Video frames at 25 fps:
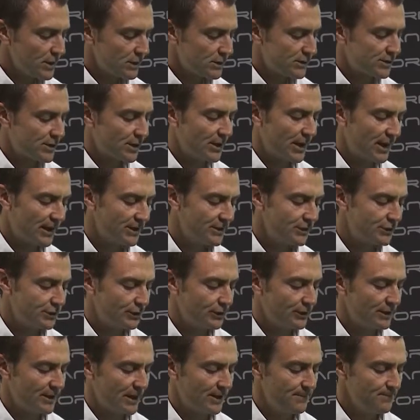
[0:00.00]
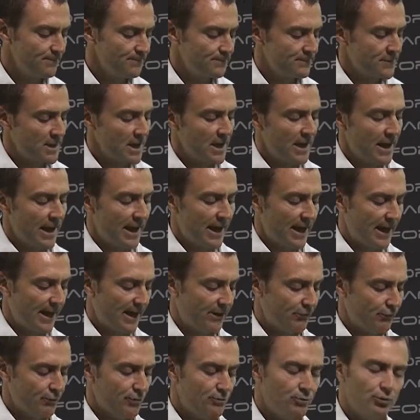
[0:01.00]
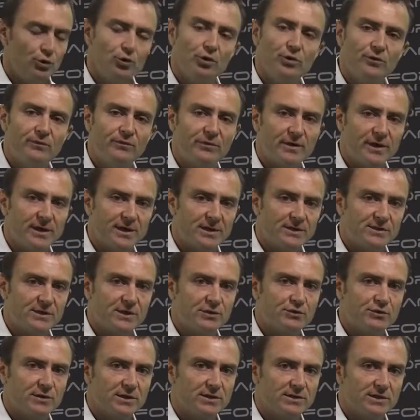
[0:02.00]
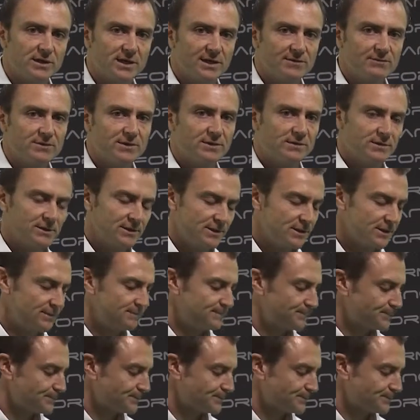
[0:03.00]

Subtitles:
So undo them and remove the concentric slave cylinder.